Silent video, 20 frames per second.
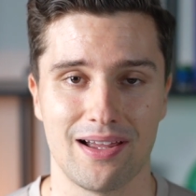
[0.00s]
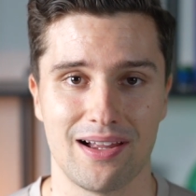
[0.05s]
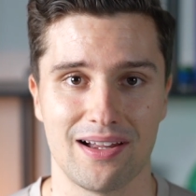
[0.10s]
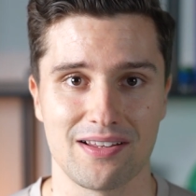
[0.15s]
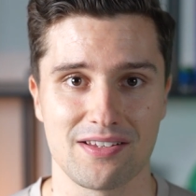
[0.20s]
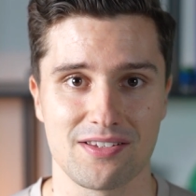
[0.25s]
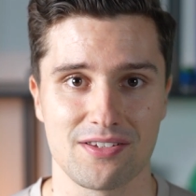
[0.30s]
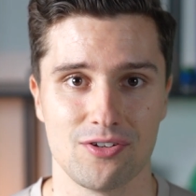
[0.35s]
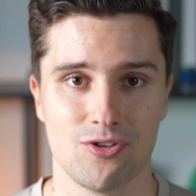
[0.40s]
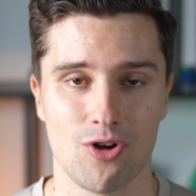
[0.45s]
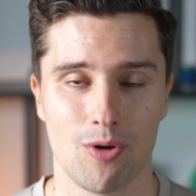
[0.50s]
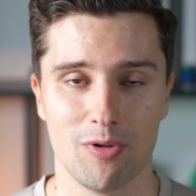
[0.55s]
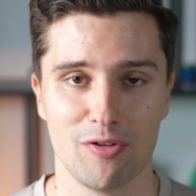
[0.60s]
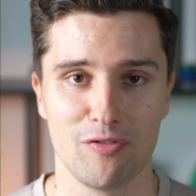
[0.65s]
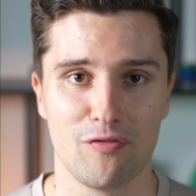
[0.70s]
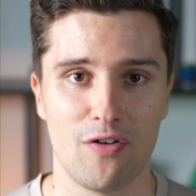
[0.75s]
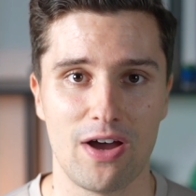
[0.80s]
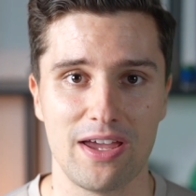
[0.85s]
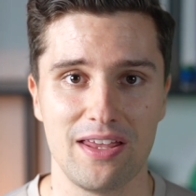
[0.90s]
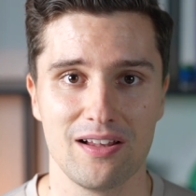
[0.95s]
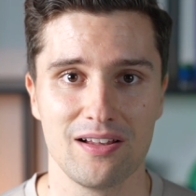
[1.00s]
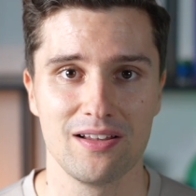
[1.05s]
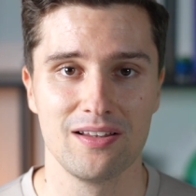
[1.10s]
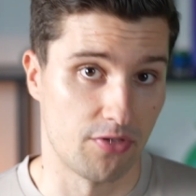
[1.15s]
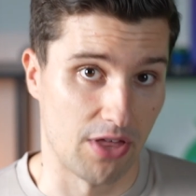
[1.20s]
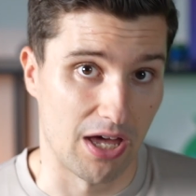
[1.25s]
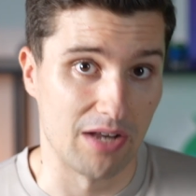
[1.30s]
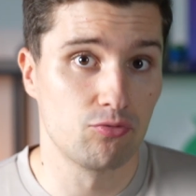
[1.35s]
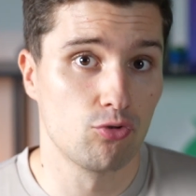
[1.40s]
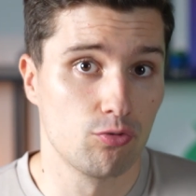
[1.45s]
as a normal file.
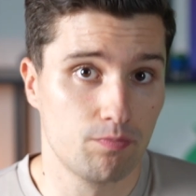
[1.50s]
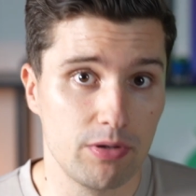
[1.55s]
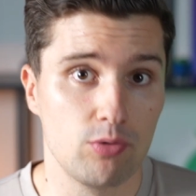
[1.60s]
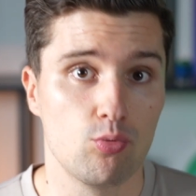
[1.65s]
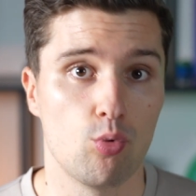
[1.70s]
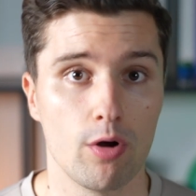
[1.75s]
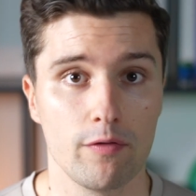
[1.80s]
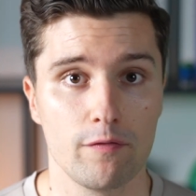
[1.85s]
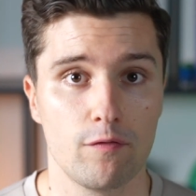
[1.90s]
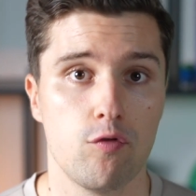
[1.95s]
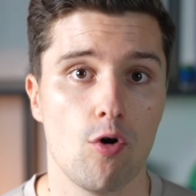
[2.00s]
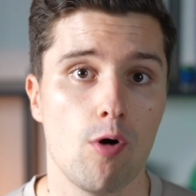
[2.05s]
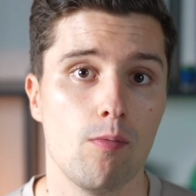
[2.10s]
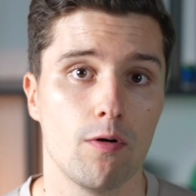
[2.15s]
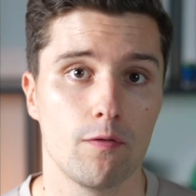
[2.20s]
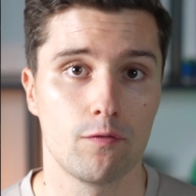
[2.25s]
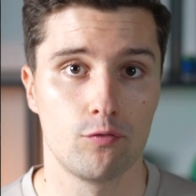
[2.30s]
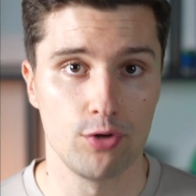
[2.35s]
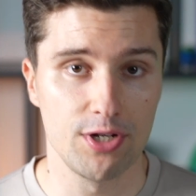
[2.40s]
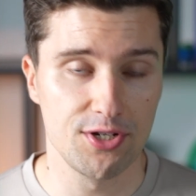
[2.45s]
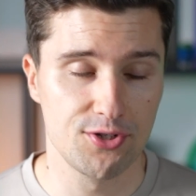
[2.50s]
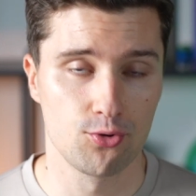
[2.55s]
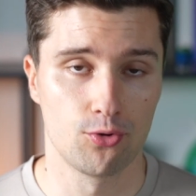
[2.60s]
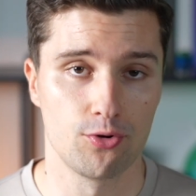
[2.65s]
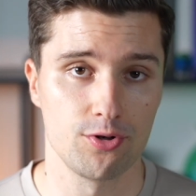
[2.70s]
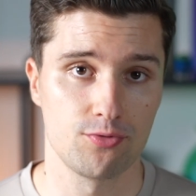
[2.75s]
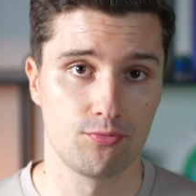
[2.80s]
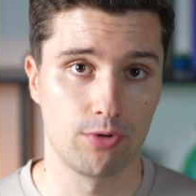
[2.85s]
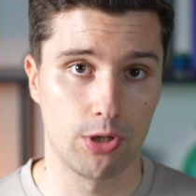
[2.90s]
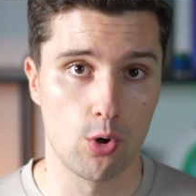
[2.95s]
That would be one form of
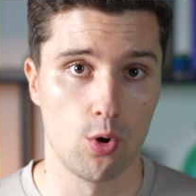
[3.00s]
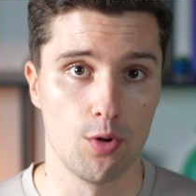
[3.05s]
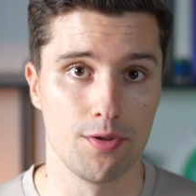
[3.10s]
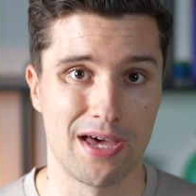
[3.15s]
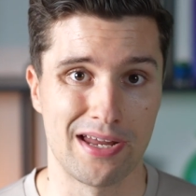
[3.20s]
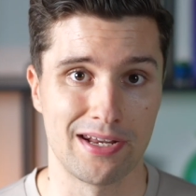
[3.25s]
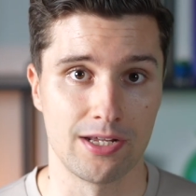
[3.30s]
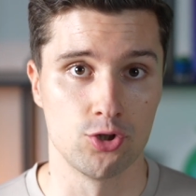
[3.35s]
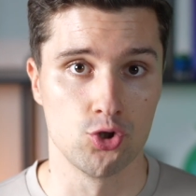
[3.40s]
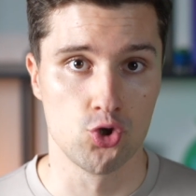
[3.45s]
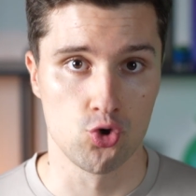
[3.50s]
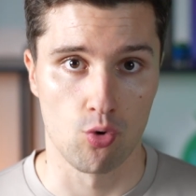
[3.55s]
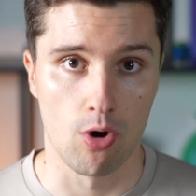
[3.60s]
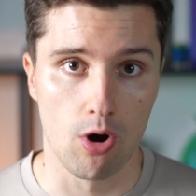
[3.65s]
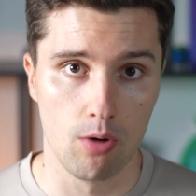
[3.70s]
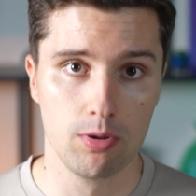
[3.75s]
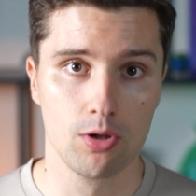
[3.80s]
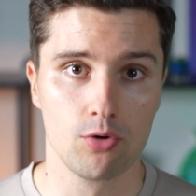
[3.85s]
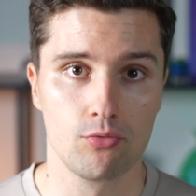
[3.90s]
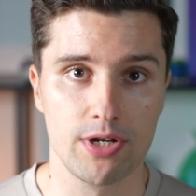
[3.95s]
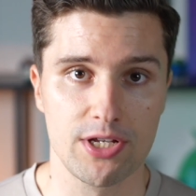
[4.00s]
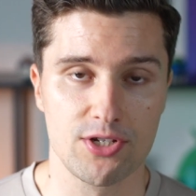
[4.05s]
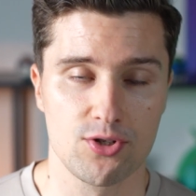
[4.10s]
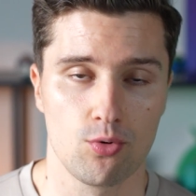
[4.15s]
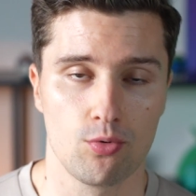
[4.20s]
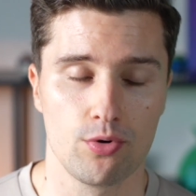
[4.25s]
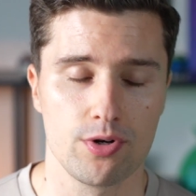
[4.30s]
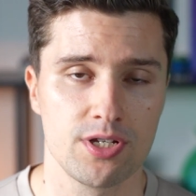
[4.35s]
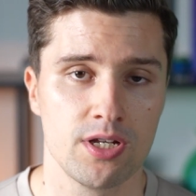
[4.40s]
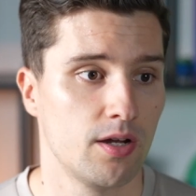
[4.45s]
resource. We call that a drawable
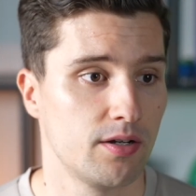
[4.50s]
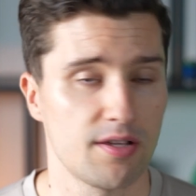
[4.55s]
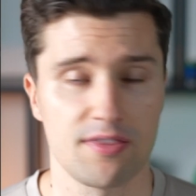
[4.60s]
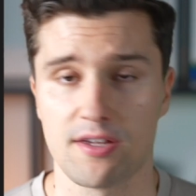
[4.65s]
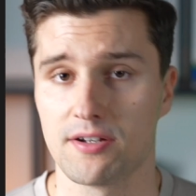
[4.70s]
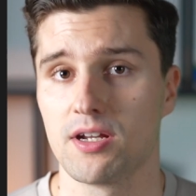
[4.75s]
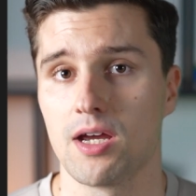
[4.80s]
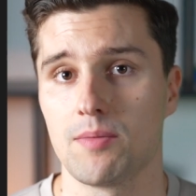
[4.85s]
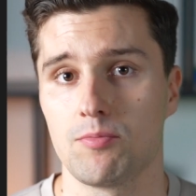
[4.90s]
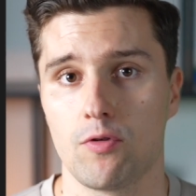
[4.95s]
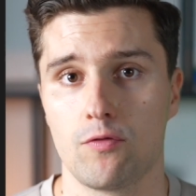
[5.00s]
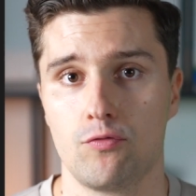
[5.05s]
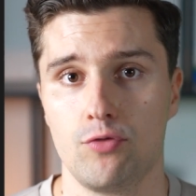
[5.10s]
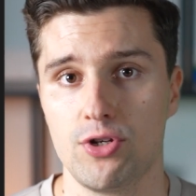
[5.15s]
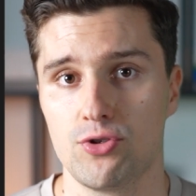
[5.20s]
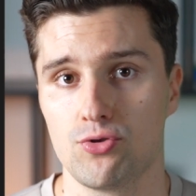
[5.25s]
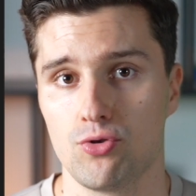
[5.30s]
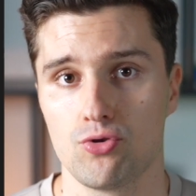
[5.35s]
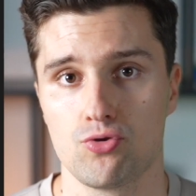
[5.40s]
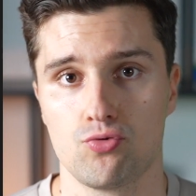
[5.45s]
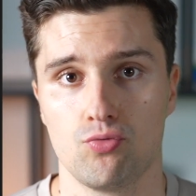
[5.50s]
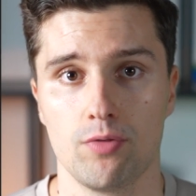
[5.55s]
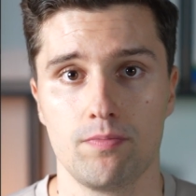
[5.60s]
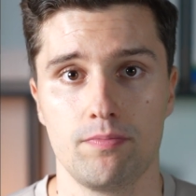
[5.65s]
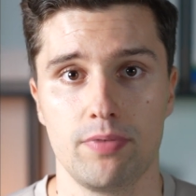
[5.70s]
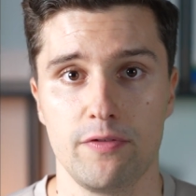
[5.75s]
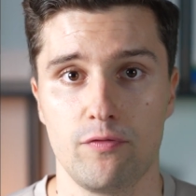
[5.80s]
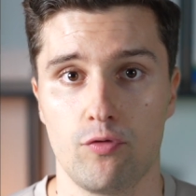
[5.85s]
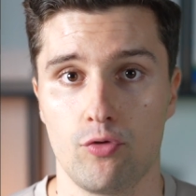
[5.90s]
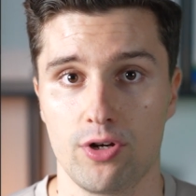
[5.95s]
resource. Another type of resource
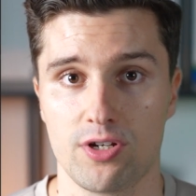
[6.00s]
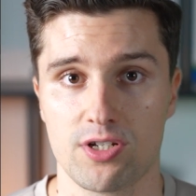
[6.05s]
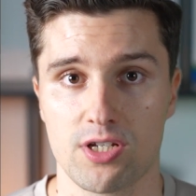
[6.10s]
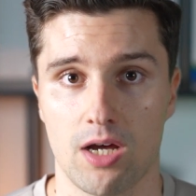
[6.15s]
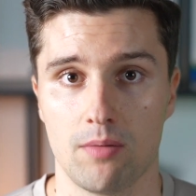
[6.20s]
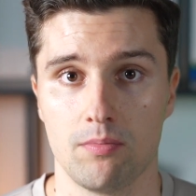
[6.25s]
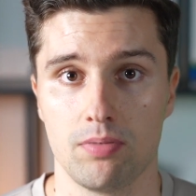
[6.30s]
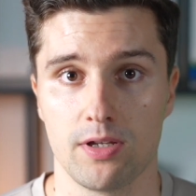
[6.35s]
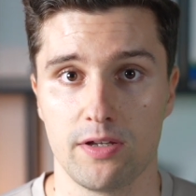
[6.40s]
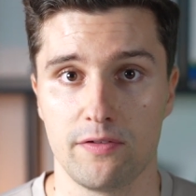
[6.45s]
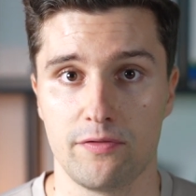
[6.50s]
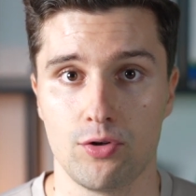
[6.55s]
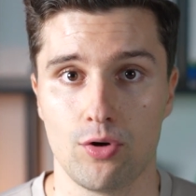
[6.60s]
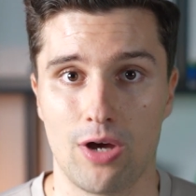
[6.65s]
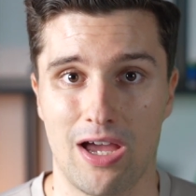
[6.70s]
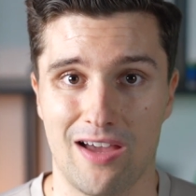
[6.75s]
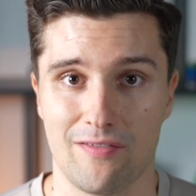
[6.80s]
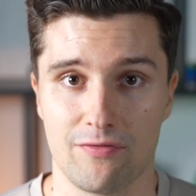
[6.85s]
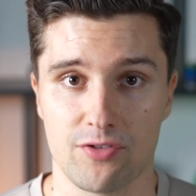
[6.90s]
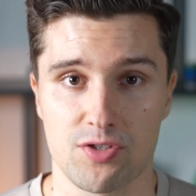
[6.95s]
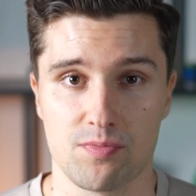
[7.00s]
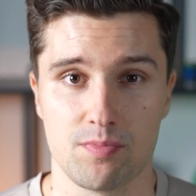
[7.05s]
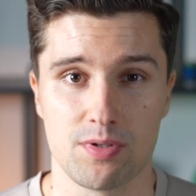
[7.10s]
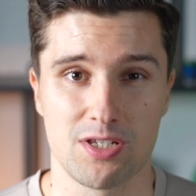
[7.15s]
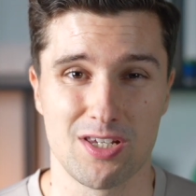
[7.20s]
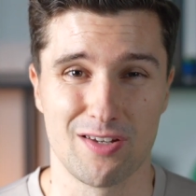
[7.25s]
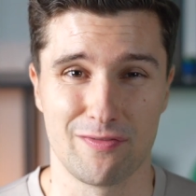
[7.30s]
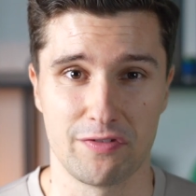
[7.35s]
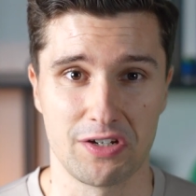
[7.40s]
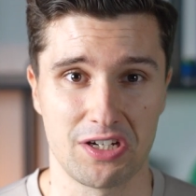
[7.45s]
would be, for example, if you have a
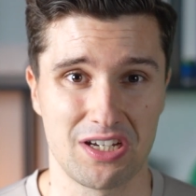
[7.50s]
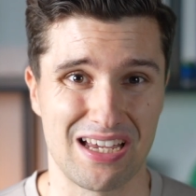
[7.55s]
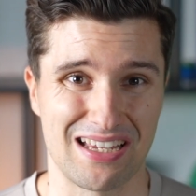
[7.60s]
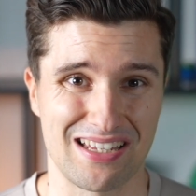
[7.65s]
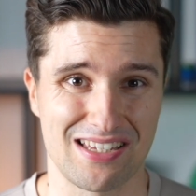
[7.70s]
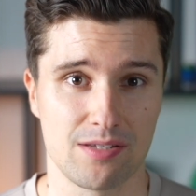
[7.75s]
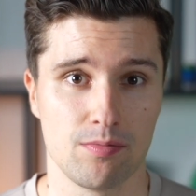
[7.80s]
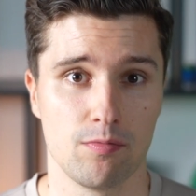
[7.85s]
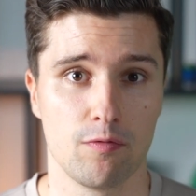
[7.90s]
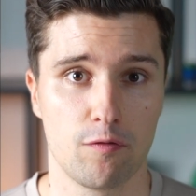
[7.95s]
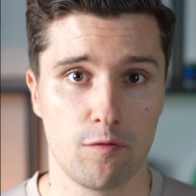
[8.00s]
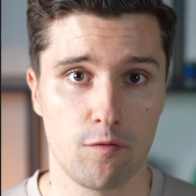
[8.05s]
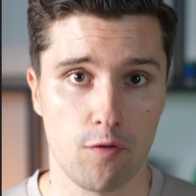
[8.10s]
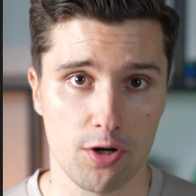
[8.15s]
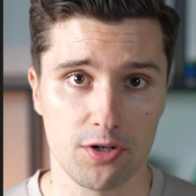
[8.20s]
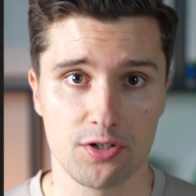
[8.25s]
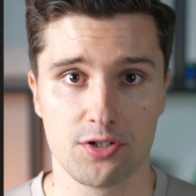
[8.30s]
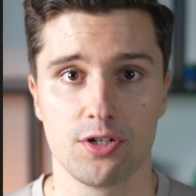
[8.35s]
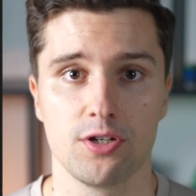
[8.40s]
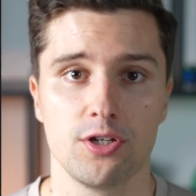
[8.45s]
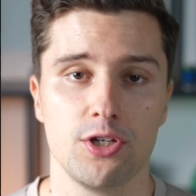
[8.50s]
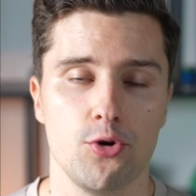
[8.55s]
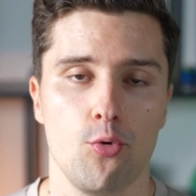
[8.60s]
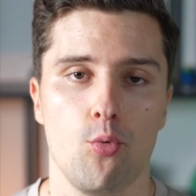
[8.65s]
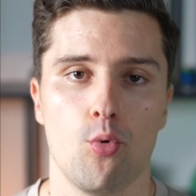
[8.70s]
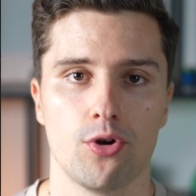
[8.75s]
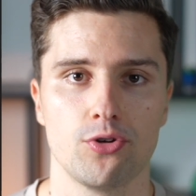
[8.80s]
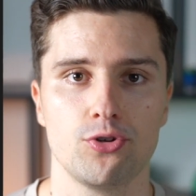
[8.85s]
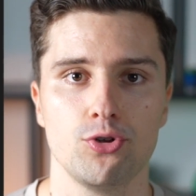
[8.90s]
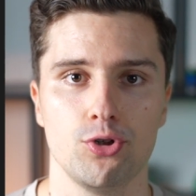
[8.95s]
specific custom font you
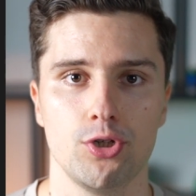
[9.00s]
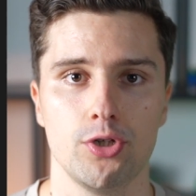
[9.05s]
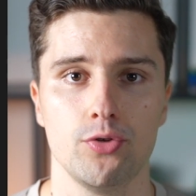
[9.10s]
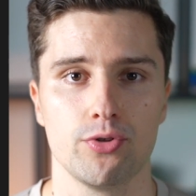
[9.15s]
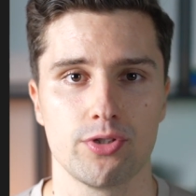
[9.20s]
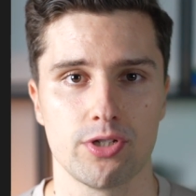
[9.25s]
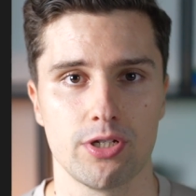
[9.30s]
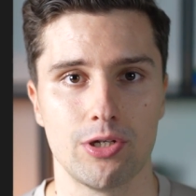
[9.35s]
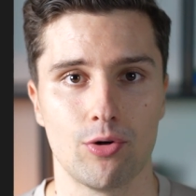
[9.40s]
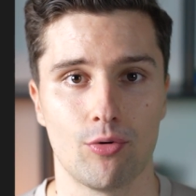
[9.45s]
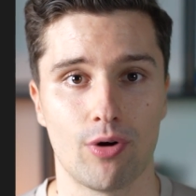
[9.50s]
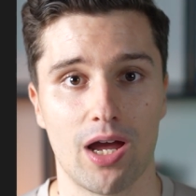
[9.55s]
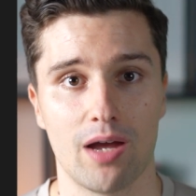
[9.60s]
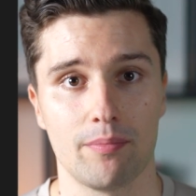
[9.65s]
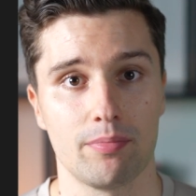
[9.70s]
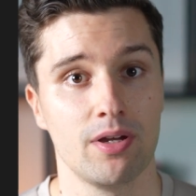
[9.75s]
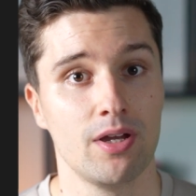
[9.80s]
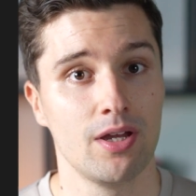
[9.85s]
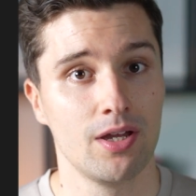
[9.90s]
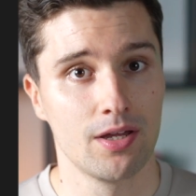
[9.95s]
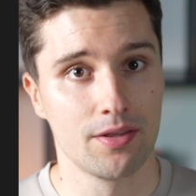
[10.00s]
want to use in your app.